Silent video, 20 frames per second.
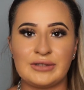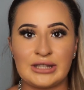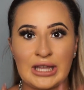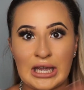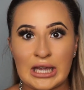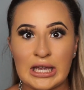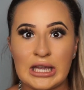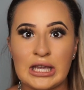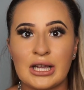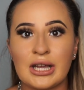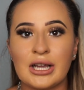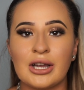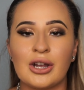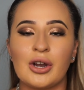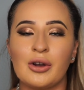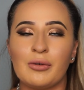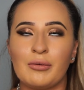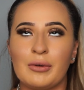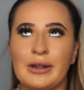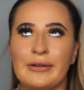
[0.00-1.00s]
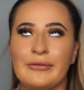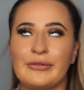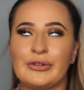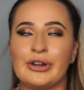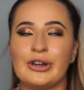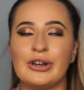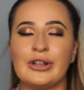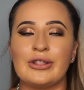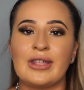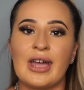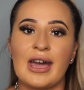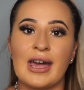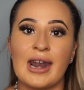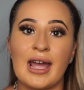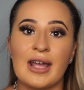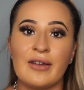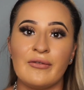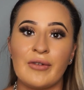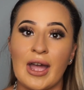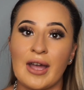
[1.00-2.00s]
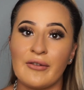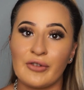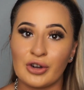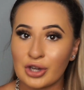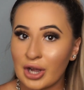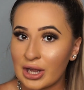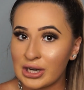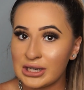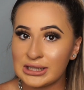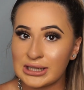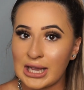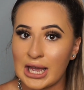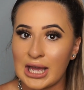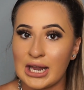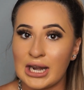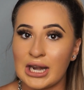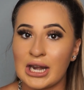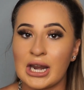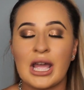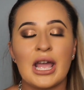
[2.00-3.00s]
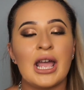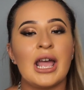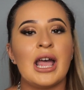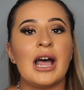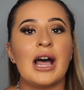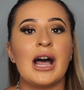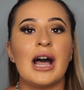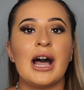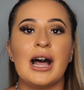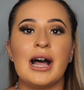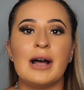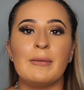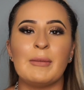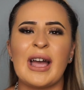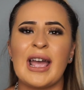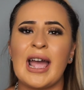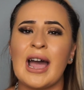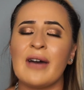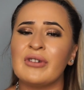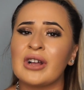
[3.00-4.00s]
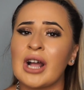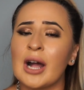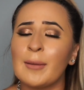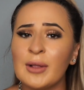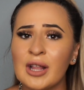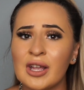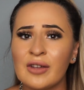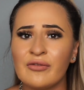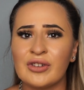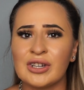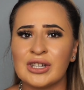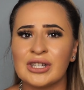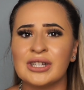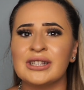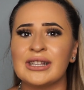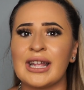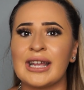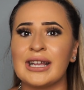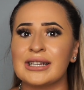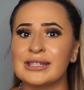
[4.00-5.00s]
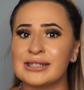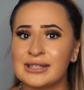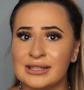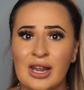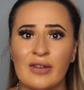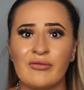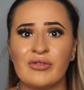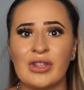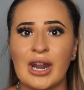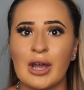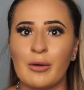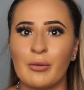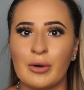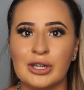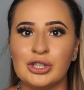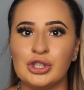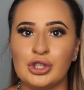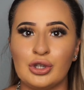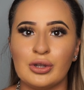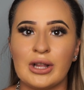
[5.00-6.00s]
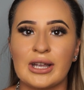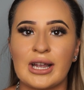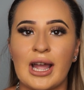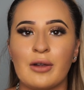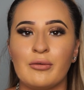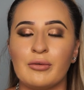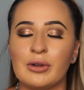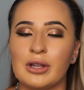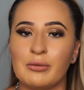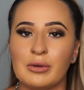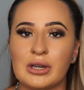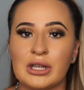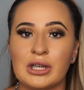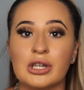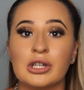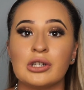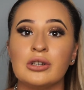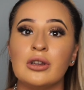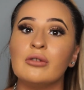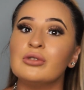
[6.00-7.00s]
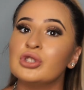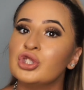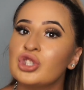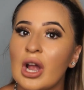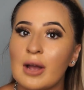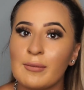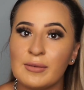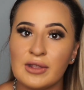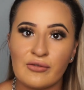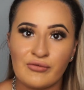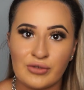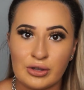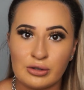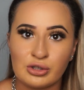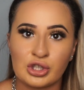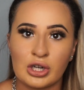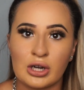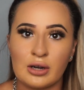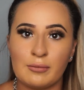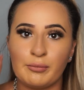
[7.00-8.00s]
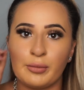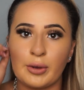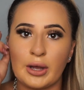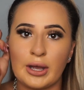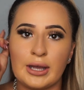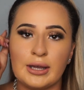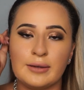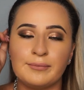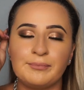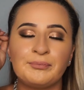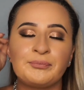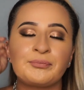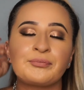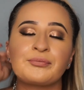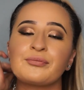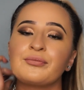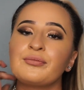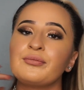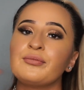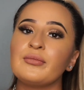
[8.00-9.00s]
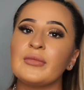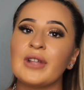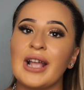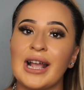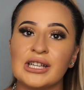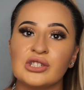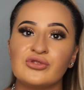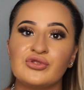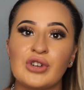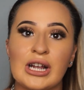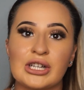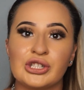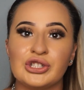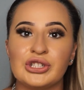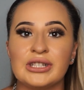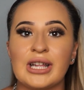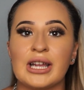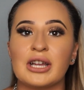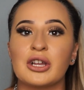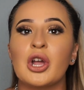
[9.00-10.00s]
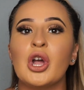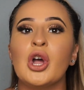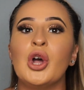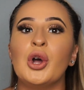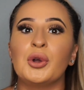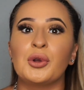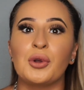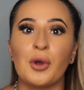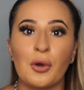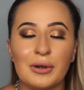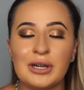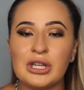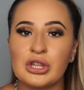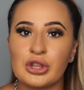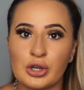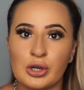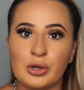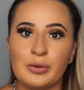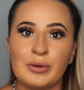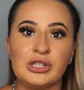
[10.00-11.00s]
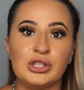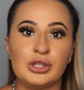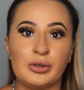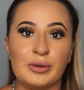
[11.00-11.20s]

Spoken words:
thing or whatever that I've ever gotten done. I have a couple of like stuff that I want to do. Like I really want to get a nose job in the future, but as for actually like going through and